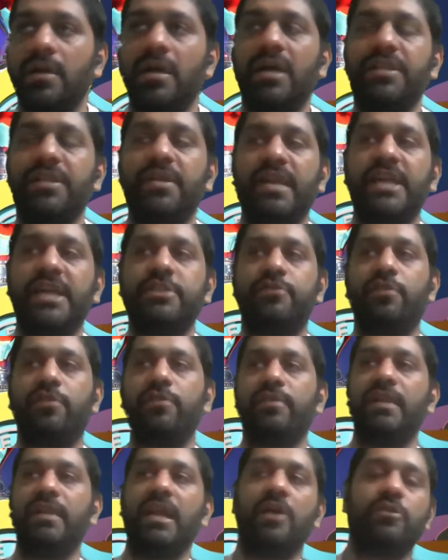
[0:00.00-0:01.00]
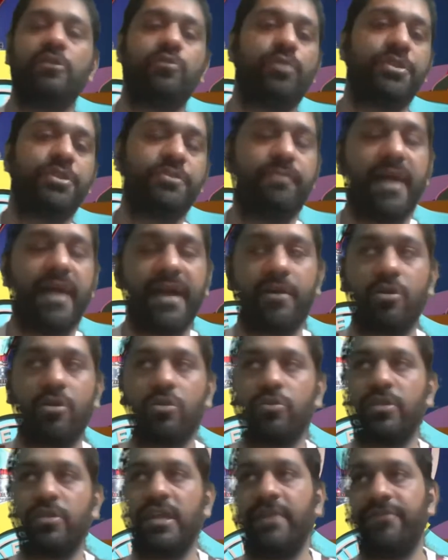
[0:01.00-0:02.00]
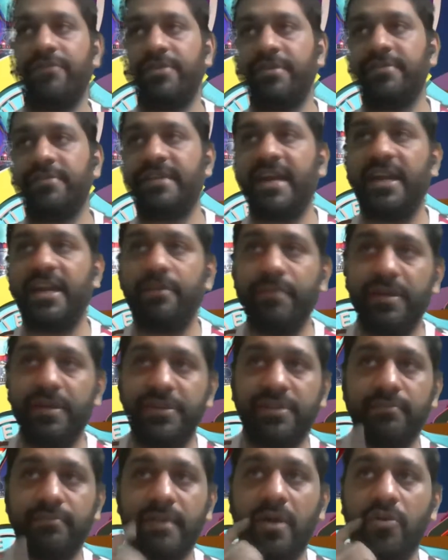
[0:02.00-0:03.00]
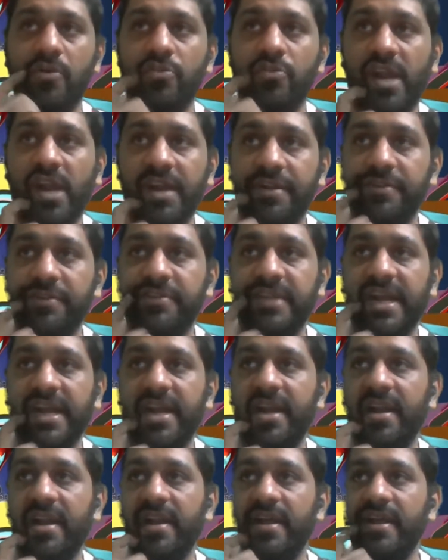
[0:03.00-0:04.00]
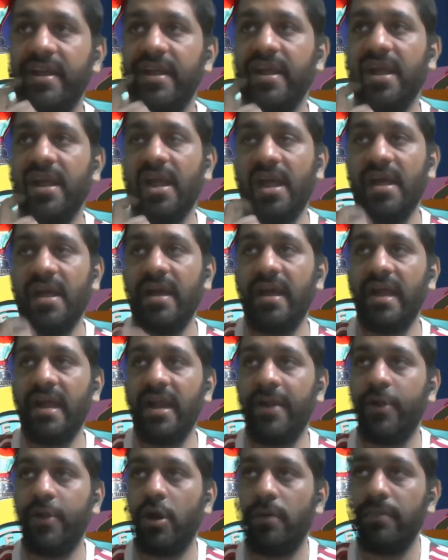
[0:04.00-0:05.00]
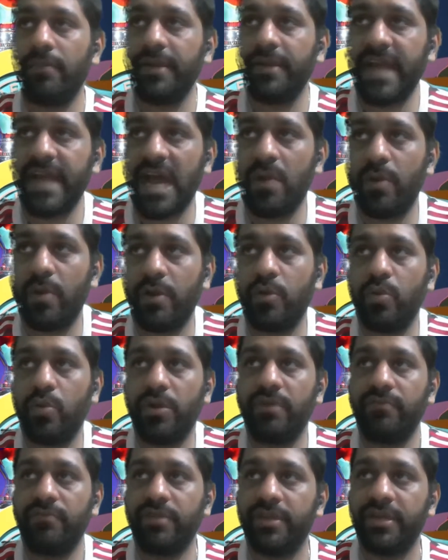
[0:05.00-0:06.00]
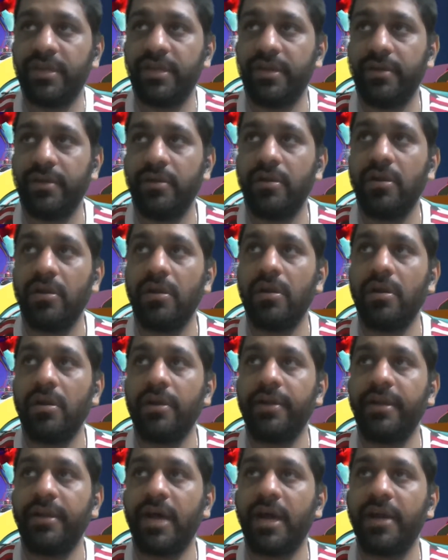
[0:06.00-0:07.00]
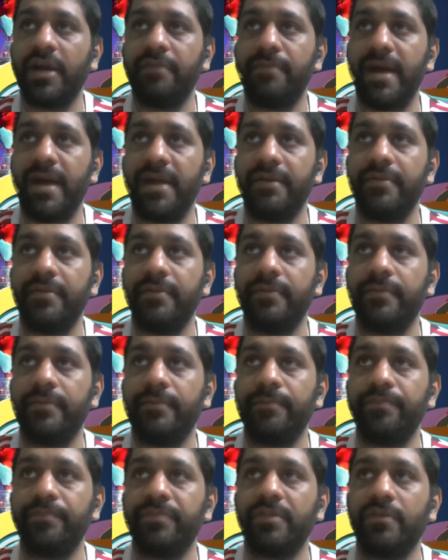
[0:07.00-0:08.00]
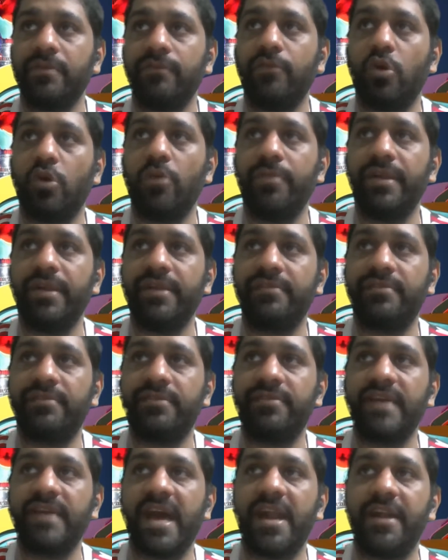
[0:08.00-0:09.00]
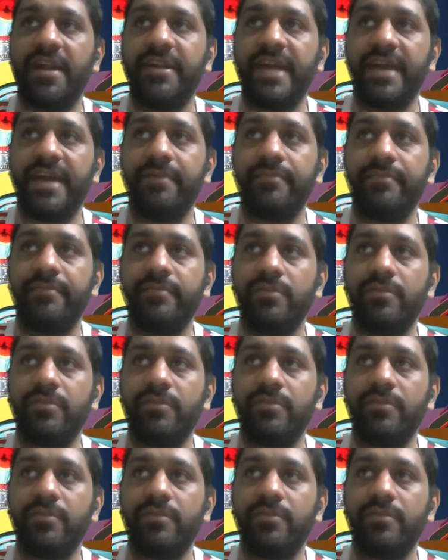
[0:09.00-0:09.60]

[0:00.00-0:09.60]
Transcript: I think Rashford will now switch back to the left hand side, Mason Mount on the right hand side, and Dominic Calvert-Lewin with the target man. 4 minutes is the added time.